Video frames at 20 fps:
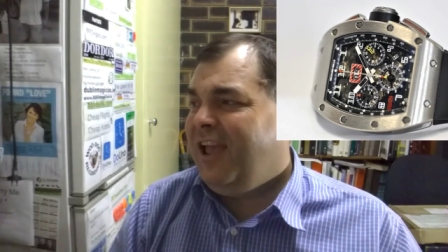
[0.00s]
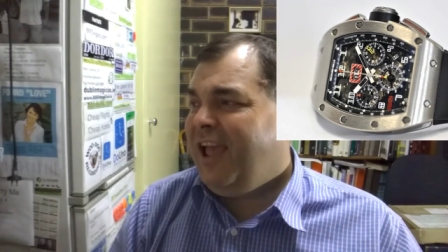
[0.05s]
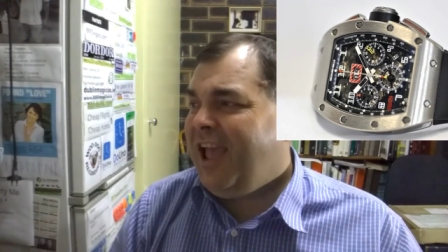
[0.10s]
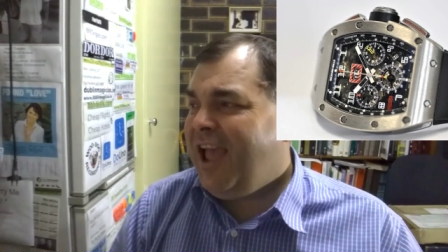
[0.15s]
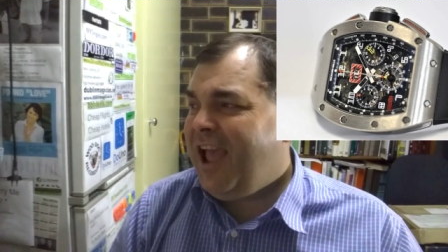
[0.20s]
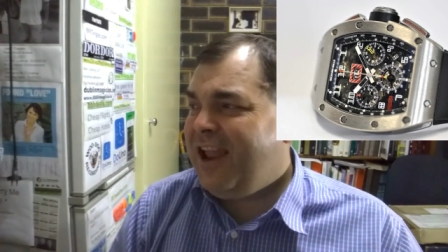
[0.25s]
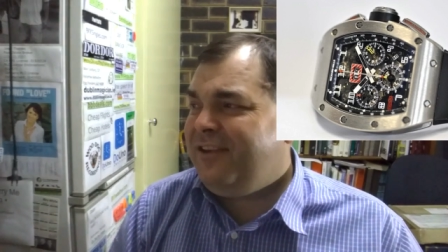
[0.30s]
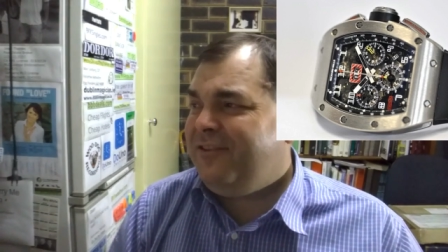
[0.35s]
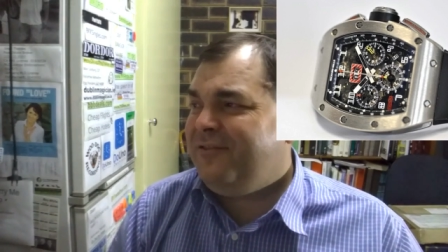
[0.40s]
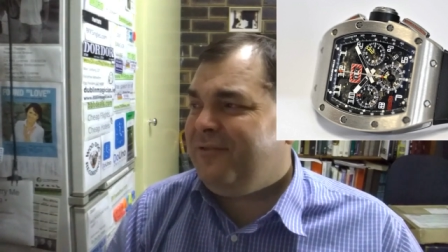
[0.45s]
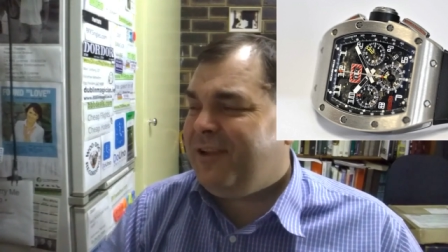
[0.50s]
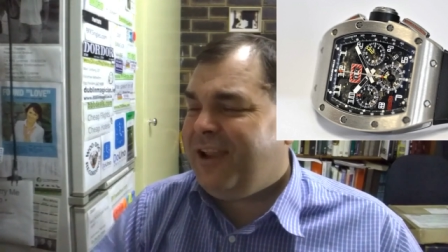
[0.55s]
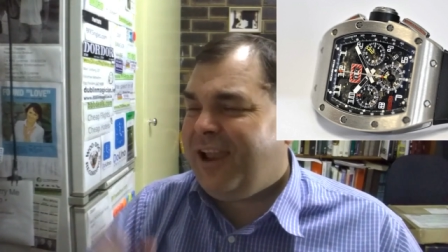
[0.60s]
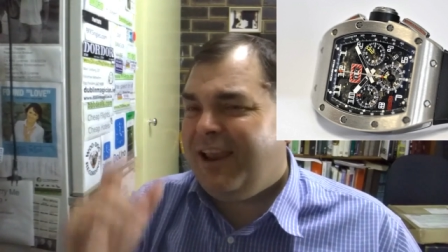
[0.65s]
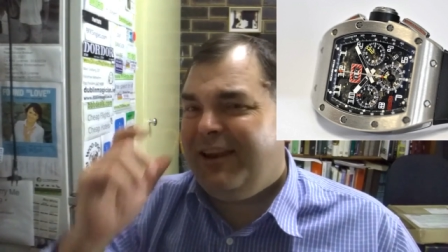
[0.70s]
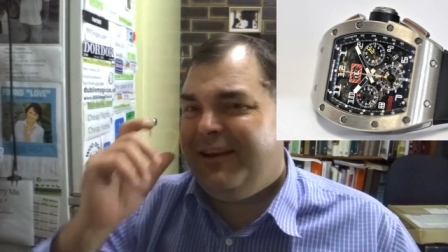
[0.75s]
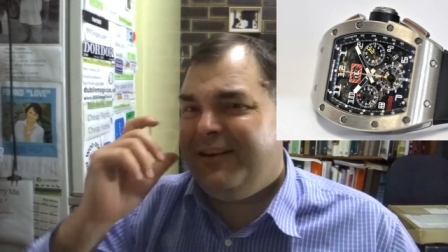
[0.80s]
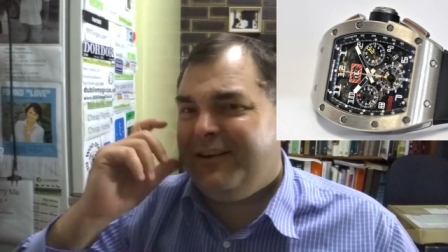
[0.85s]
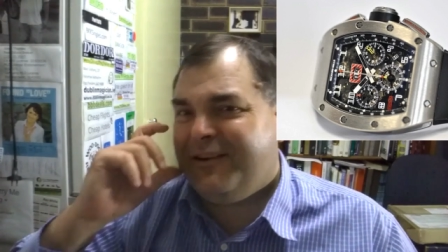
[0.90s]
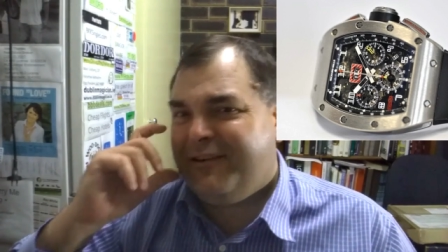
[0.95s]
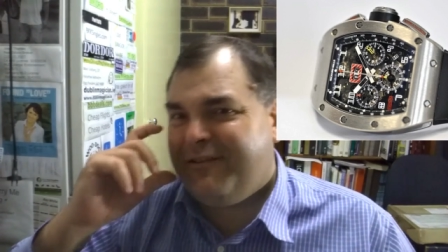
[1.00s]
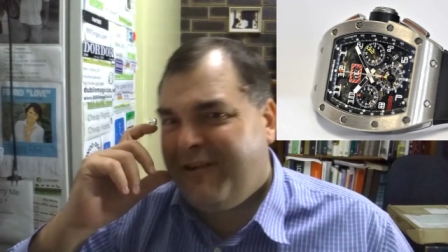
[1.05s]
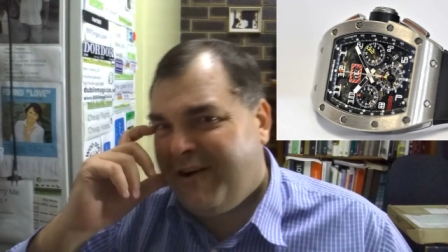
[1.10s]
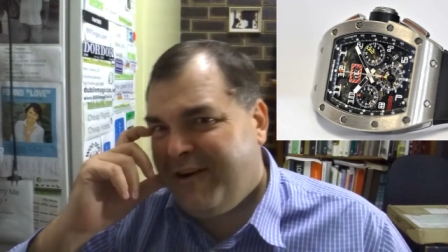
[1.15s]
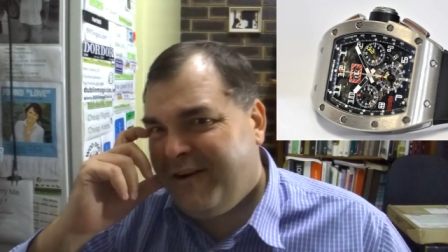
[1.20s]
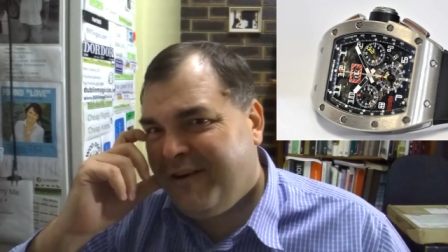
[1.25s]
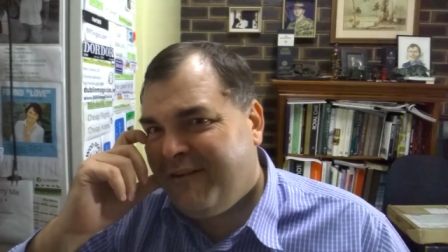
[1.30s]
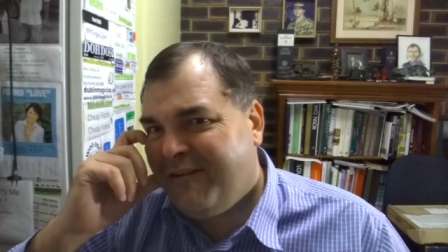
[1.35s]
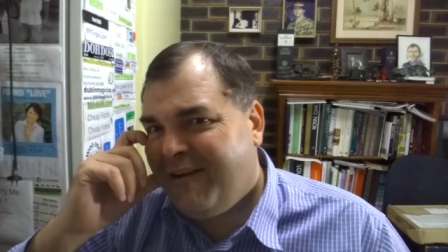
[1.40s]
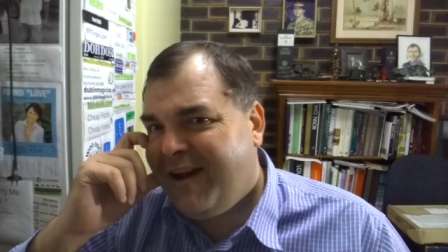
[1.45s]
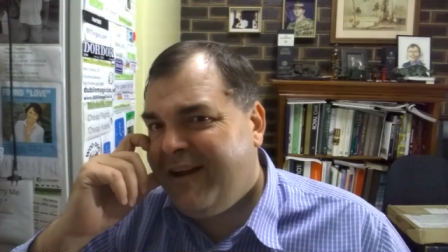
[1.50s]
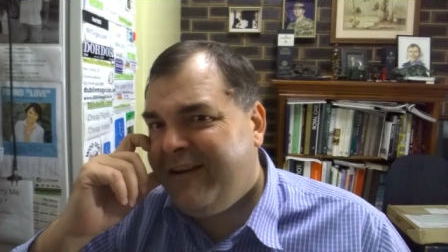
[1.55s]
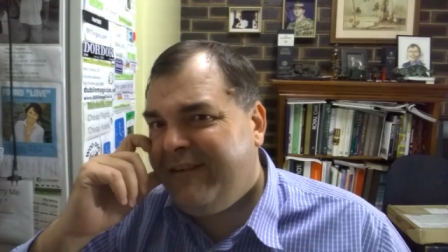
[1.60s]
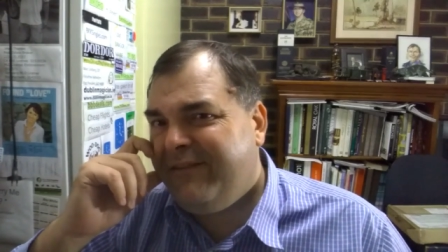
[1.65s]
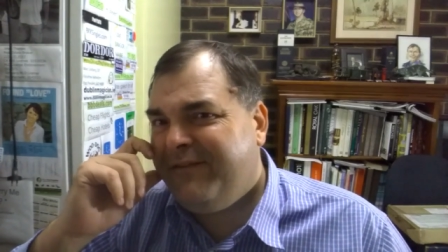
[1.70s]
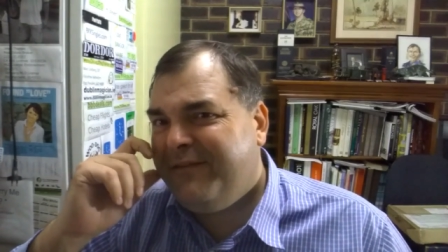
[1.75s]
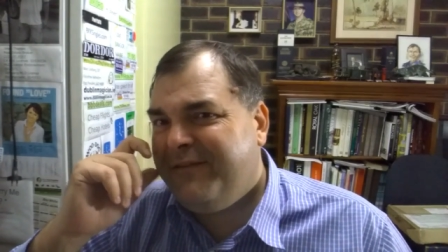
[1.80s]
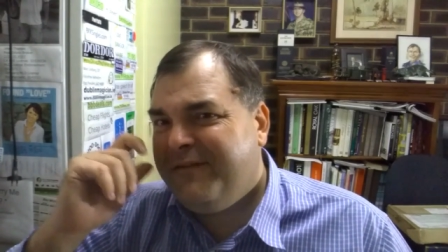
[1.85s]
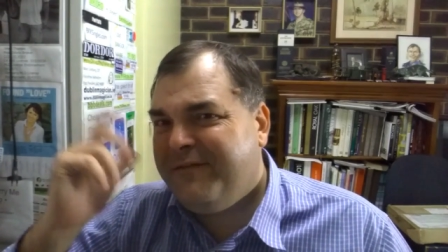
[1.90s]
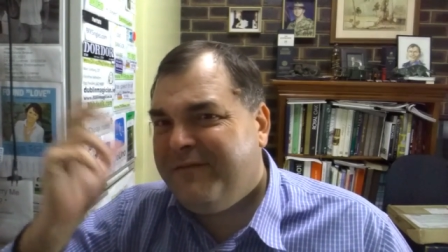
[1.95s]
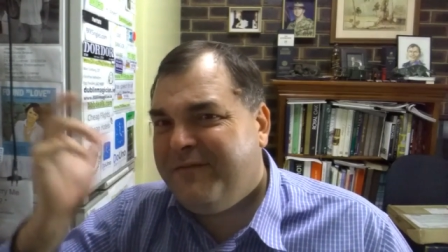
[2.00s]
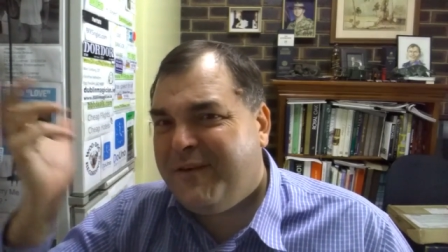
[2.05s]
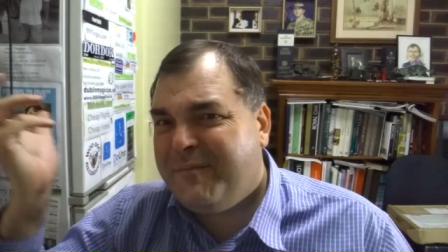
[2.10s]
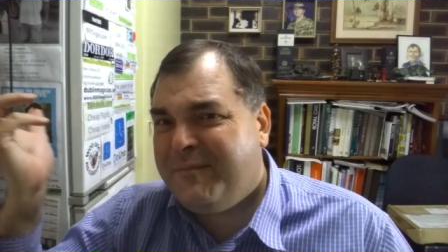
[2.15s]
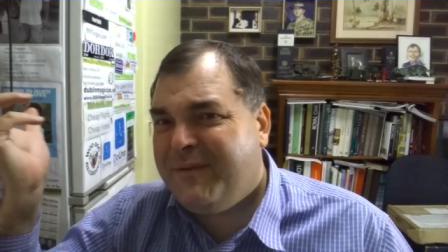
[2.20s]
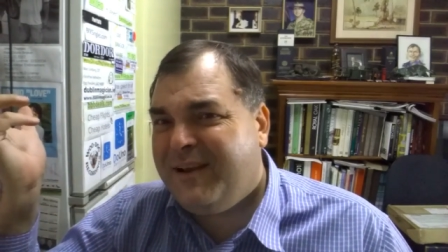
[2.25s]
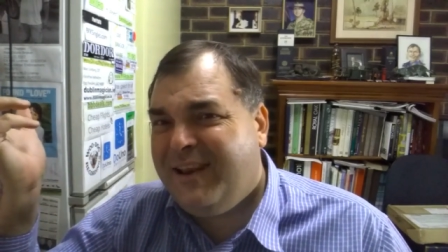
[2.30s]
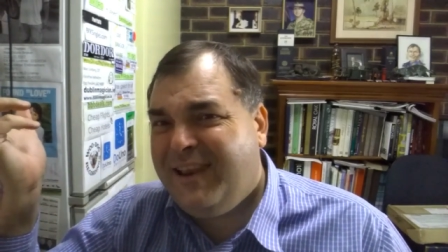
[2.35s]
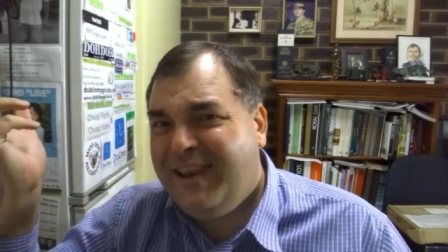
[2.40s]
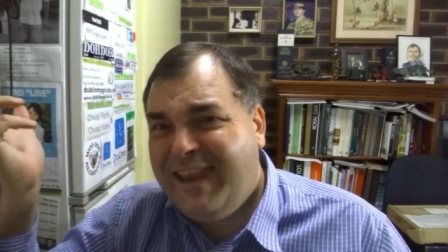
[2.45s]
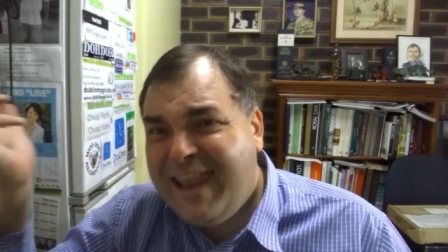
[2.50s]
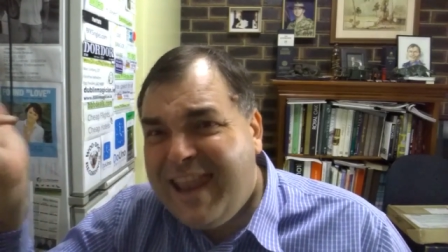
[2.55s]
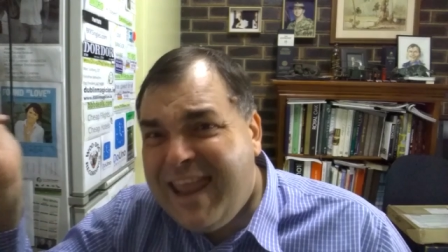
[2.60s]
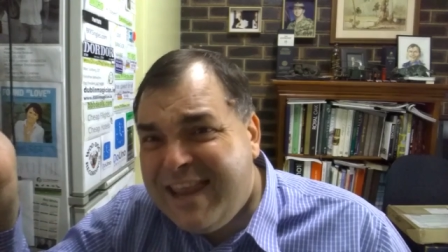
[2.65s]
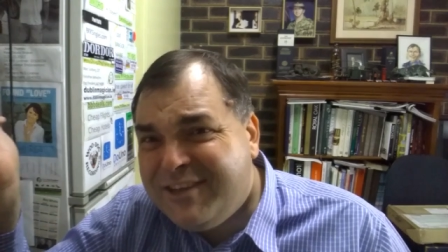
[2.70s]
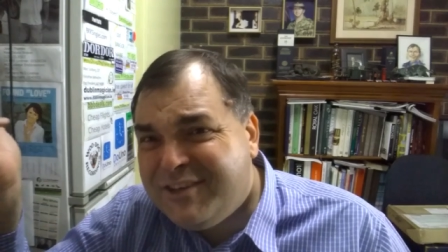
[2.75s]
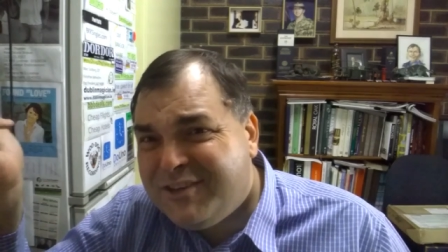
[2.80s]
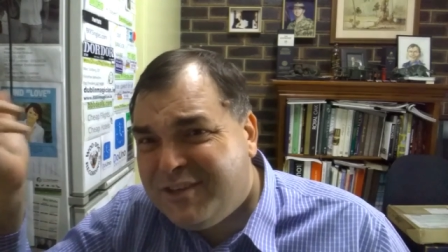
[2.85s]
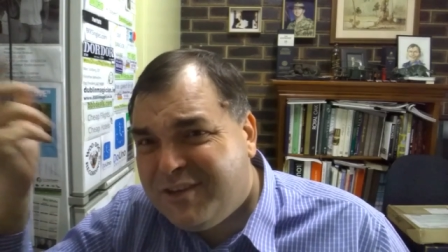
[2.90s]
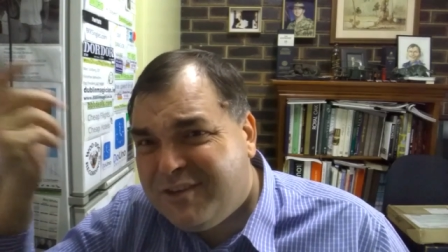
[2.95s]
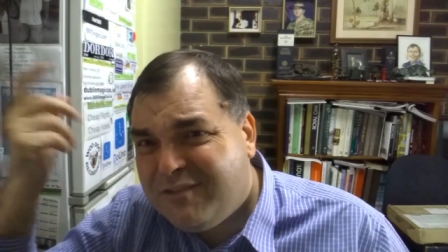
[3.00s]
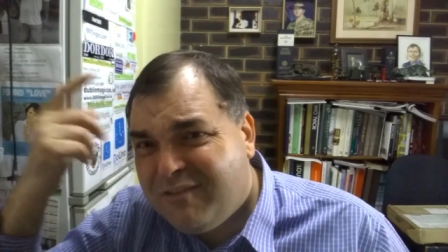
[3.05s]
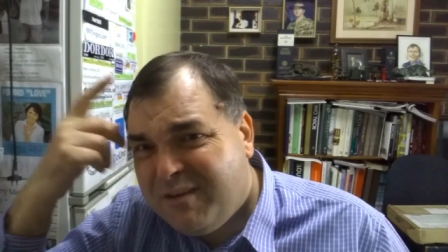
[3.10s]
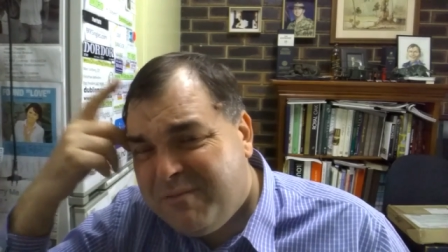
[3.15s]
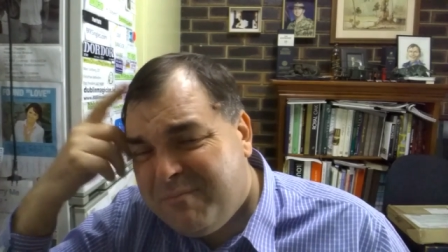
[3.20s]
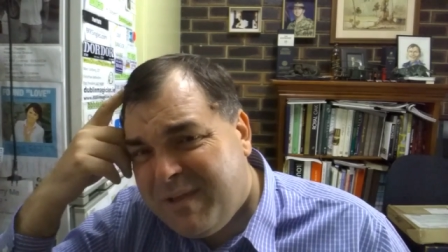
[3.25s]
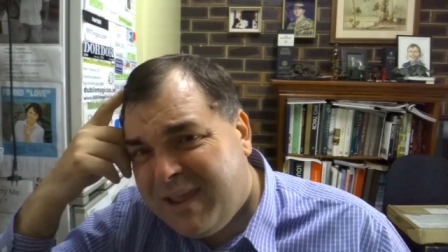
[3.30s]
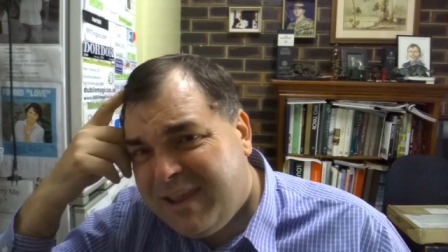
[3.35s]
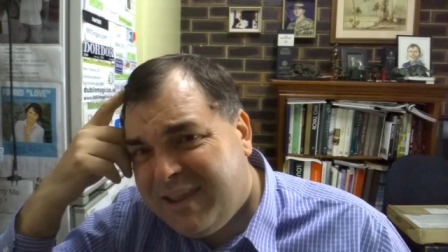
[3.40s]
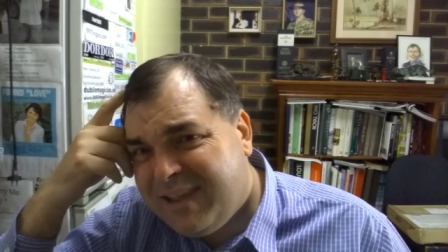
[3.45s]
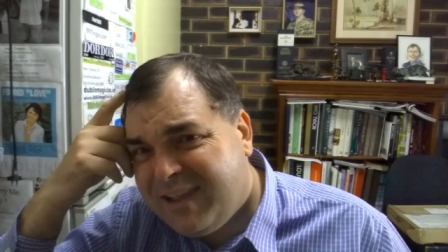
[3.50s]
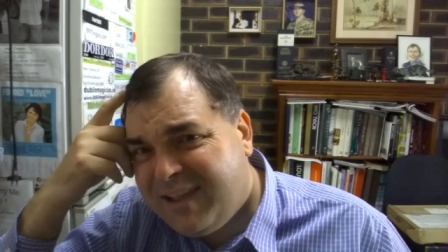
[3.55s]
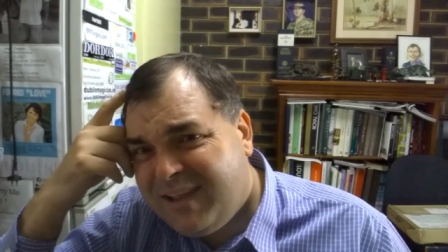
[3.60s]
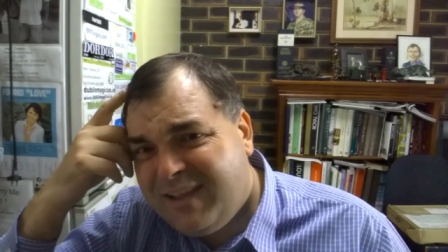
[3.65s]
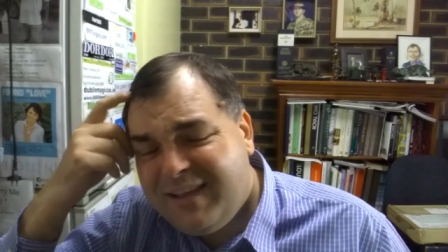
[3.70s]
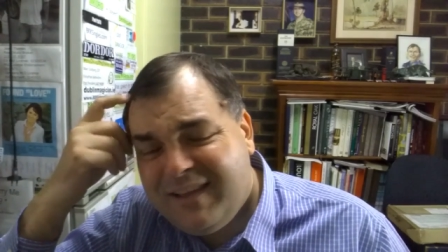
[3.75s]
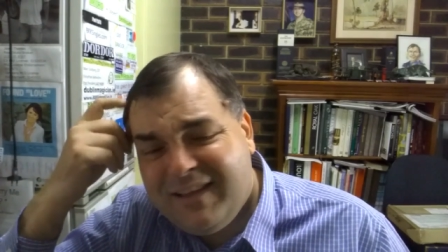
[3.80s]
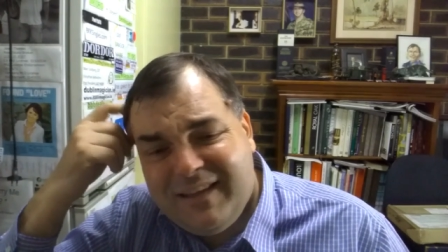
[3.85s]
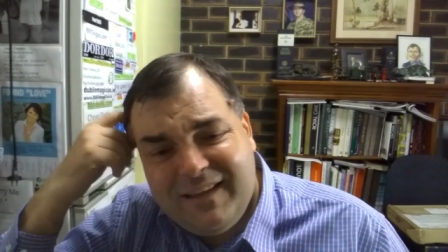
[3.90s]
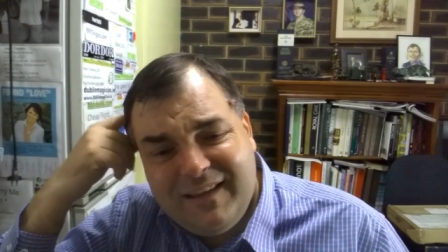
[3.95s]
annual calendar chronograph from a legendary maker.